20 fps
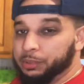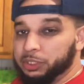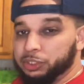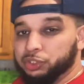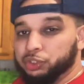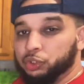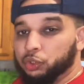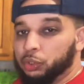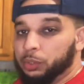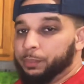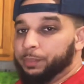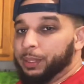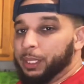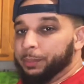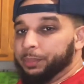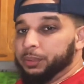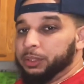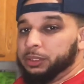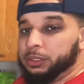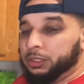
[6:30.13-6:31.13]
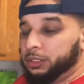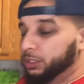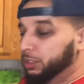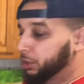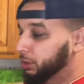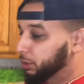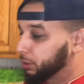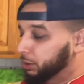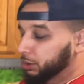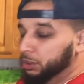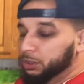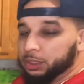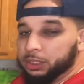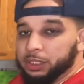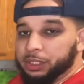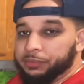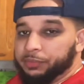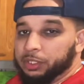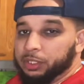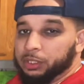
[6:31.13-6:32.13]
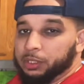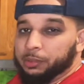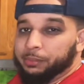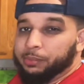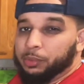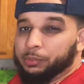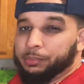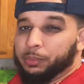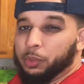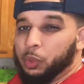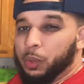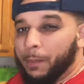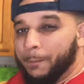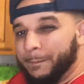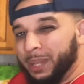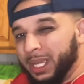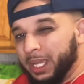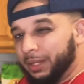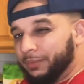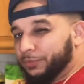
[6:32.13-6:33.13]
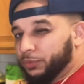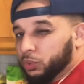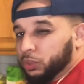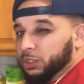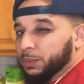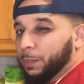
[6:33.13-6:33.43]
of salt and pepper. Give it a little bit more bang for his